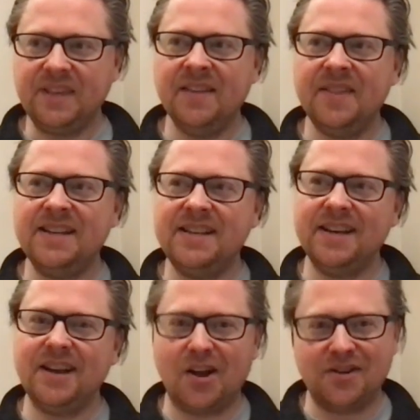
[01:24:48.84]
And they did
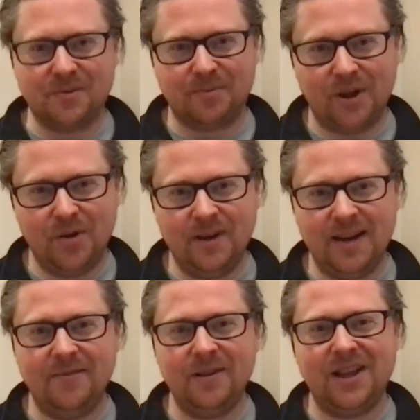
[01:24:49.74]
a, a diploma level,